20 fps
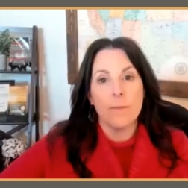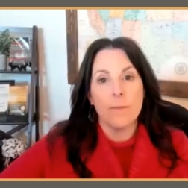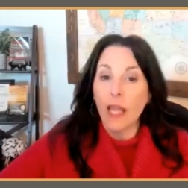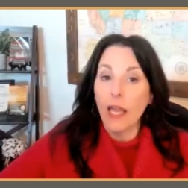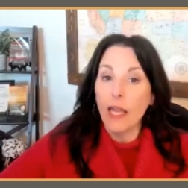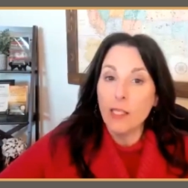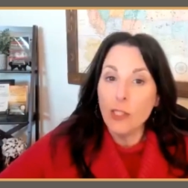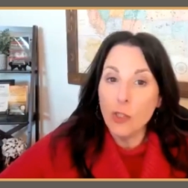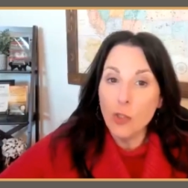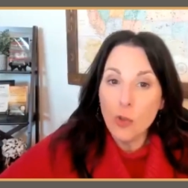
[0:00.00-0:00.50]

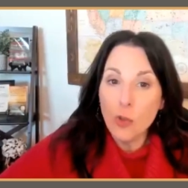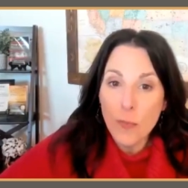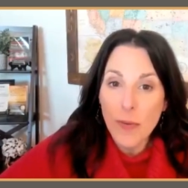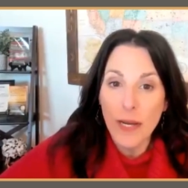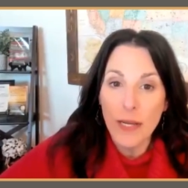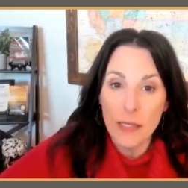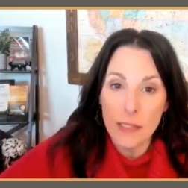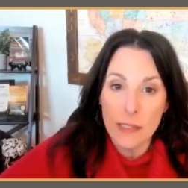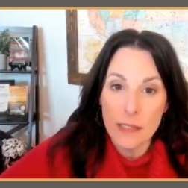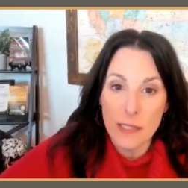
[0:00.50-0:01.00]
And you
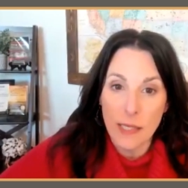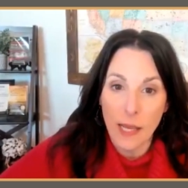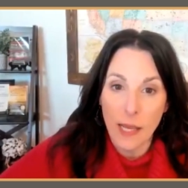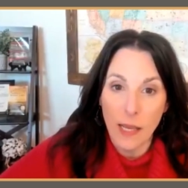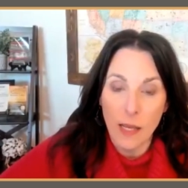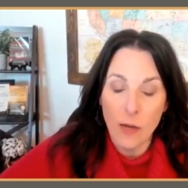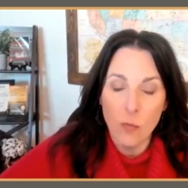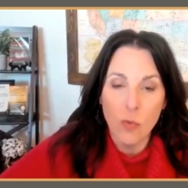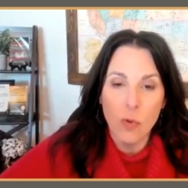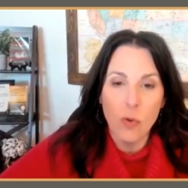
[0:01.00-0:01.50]
might
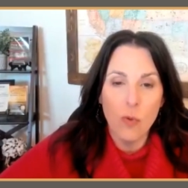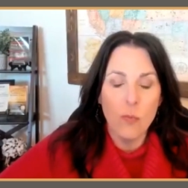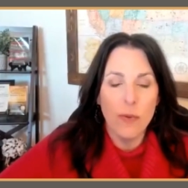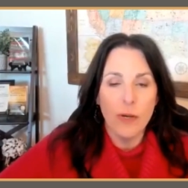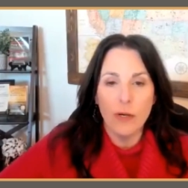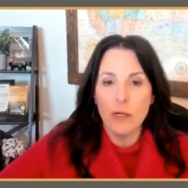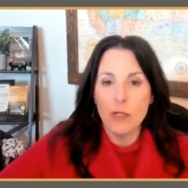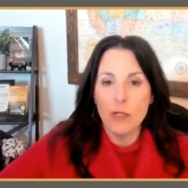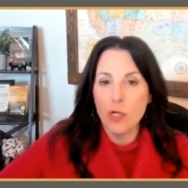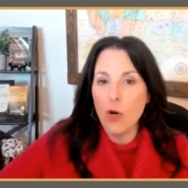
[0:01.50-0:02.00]
say, well,
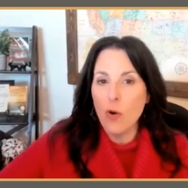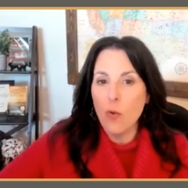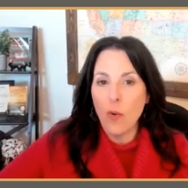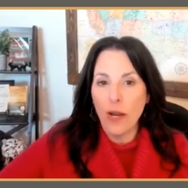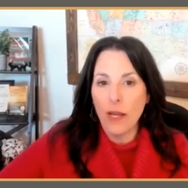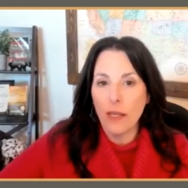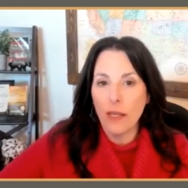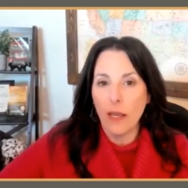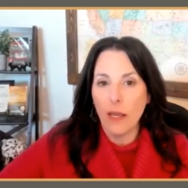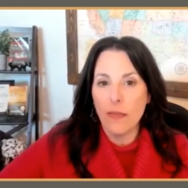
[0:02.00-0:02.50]
Mary Jo, why
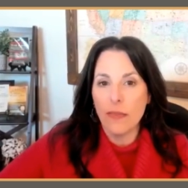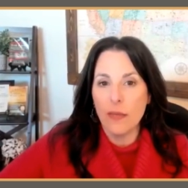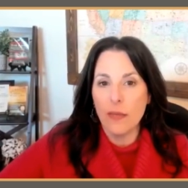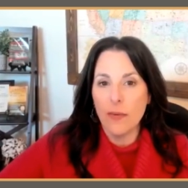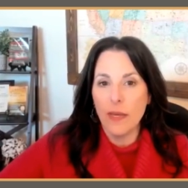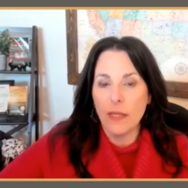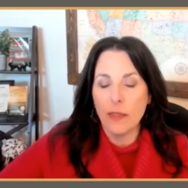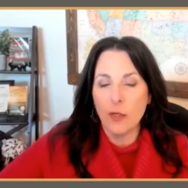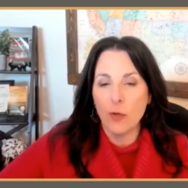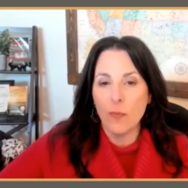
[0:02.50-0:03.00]
can't they
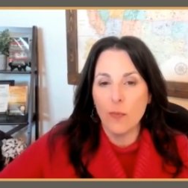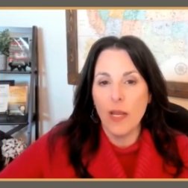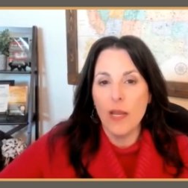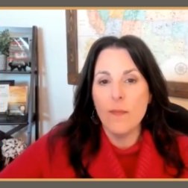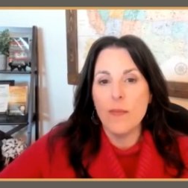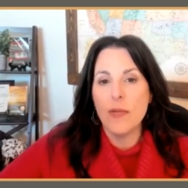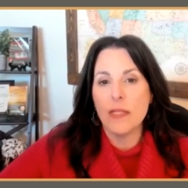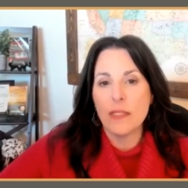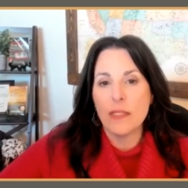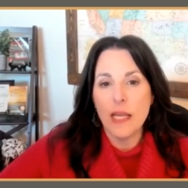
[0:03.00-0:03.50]
make their
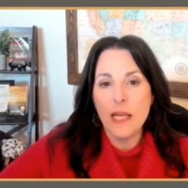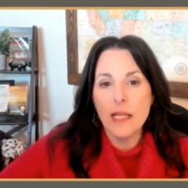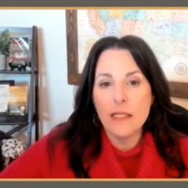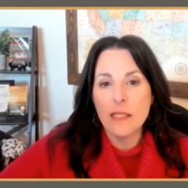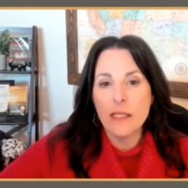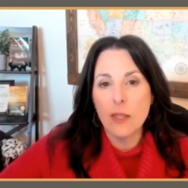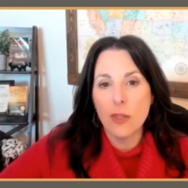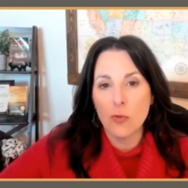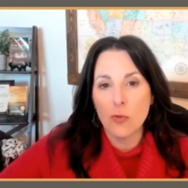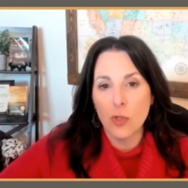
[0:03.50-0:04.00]
payments? It's
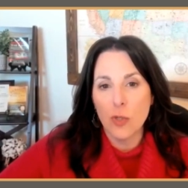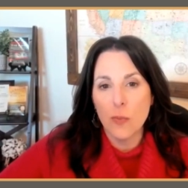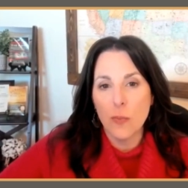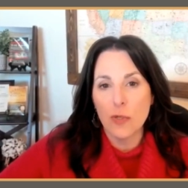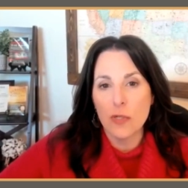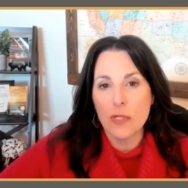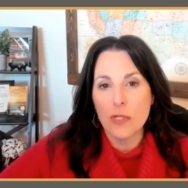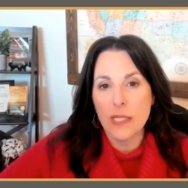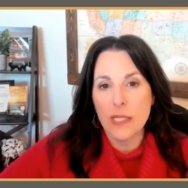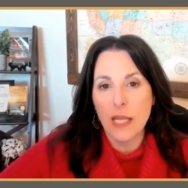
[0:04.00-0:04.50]
a
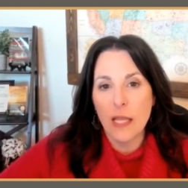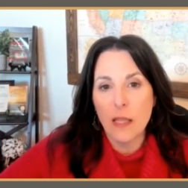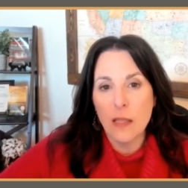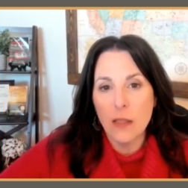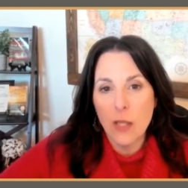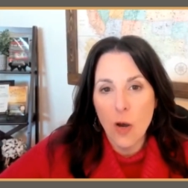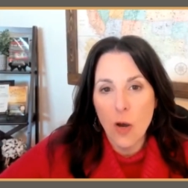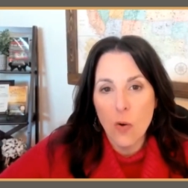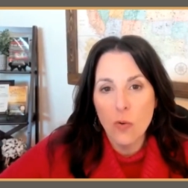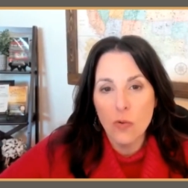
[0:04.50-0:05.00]
3%
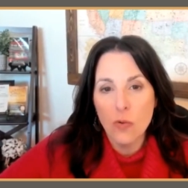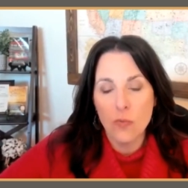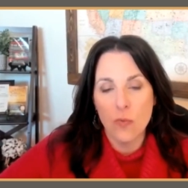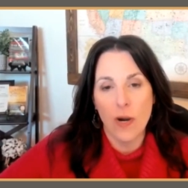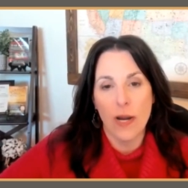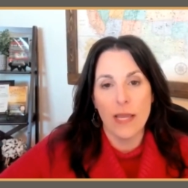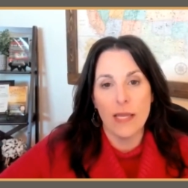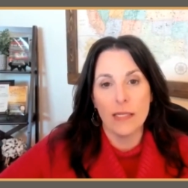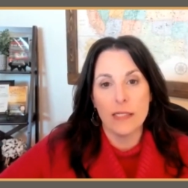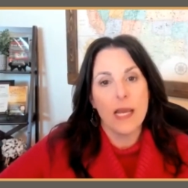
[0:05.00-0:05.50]
loan
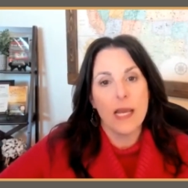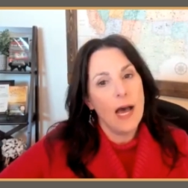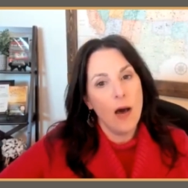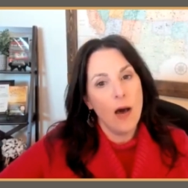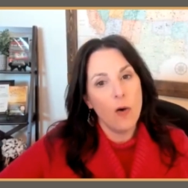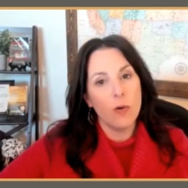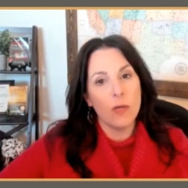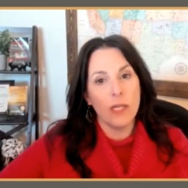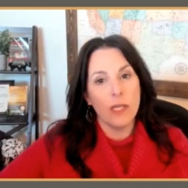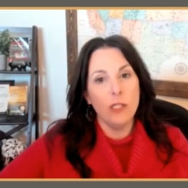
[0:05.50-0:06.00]
rate.
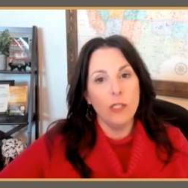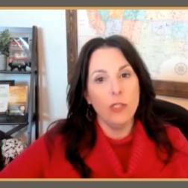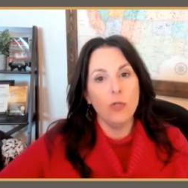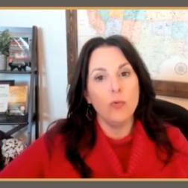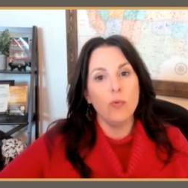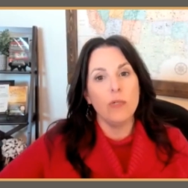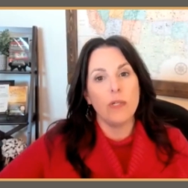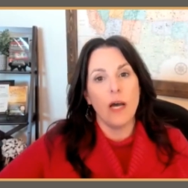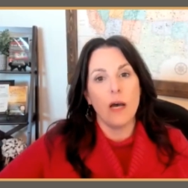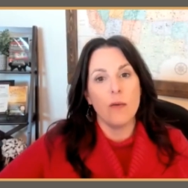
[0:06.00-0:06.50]
How can
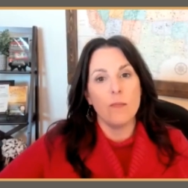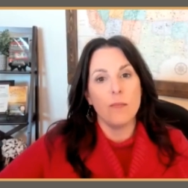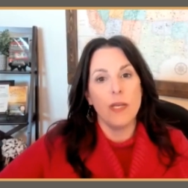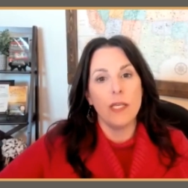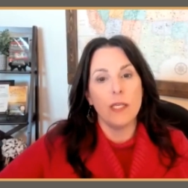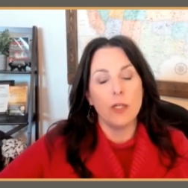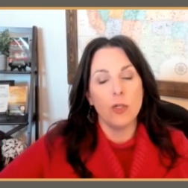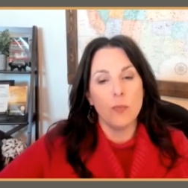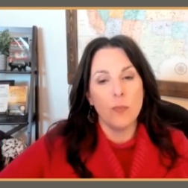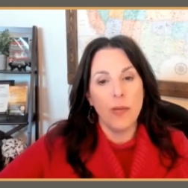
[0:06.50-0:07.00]
you not
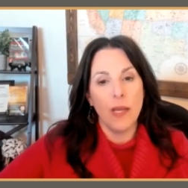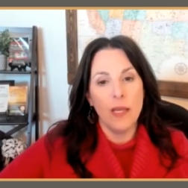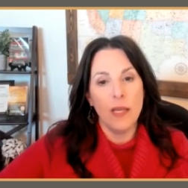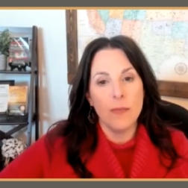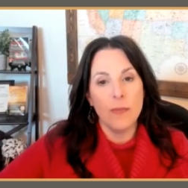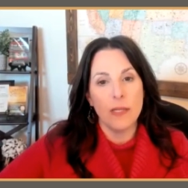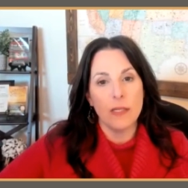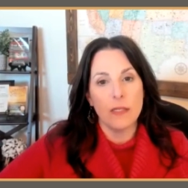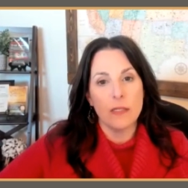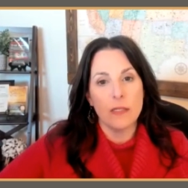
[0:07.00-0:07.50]
make your
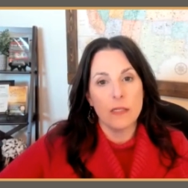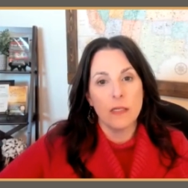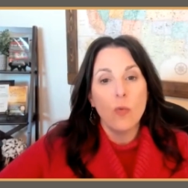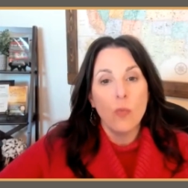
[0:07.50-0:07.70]
payment?